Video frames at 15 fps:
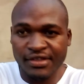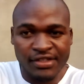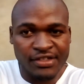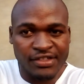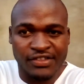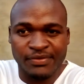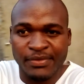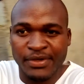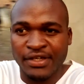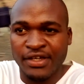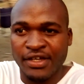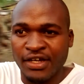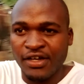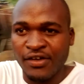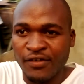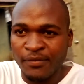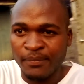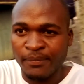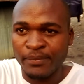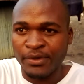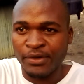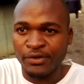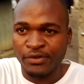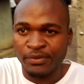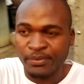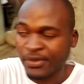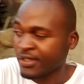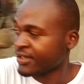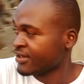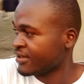this is my compound,
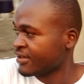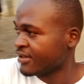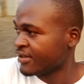man,